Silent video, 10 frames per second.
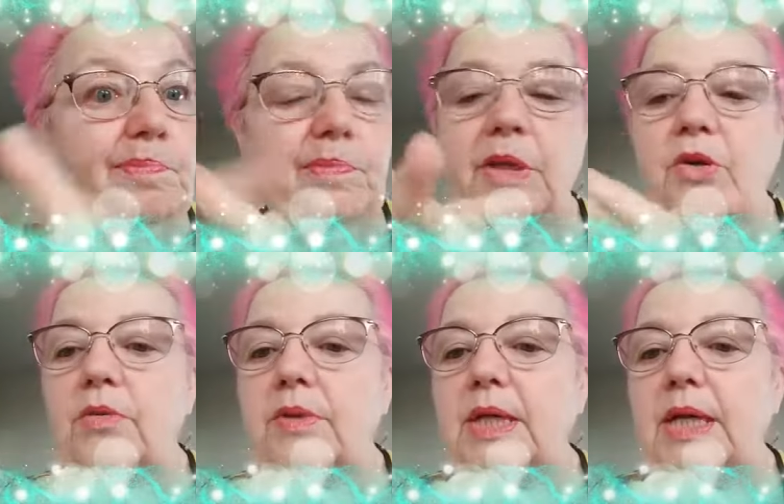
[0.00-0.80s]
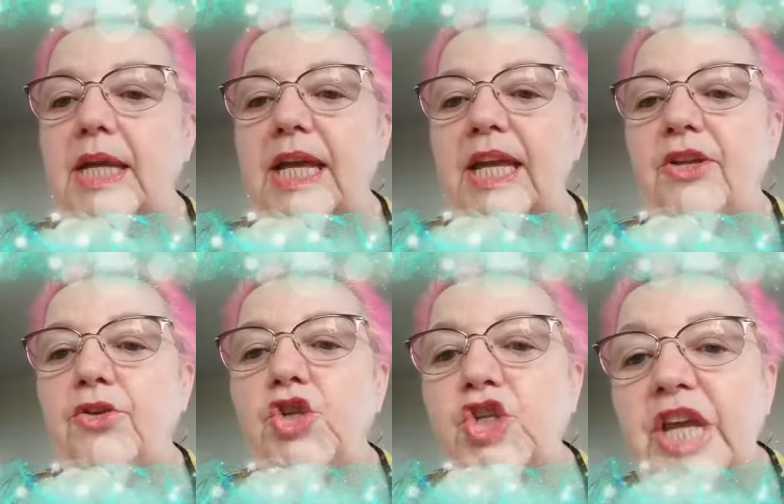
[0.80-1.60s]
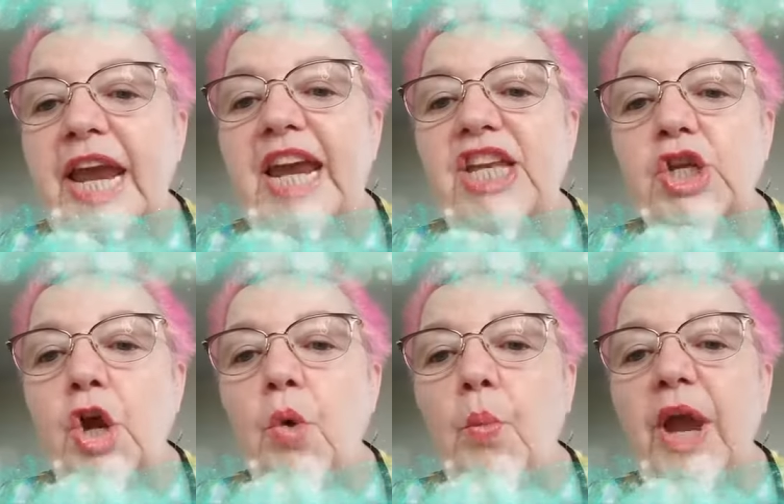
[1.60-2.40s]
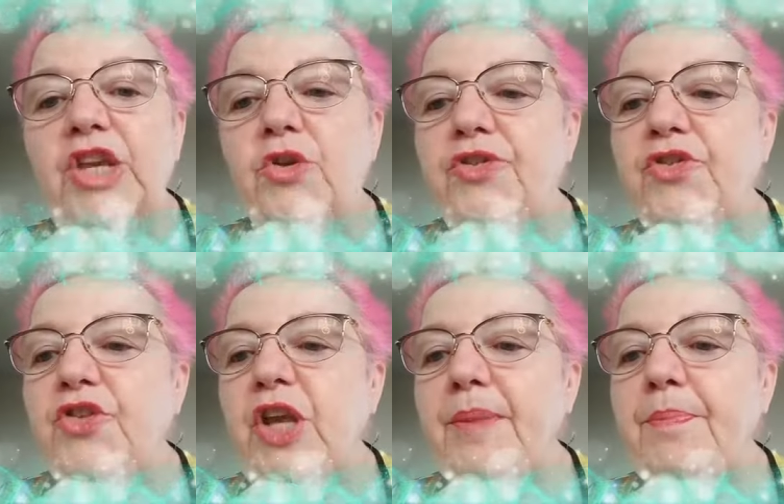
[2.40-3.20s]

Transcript: you know, to change when you step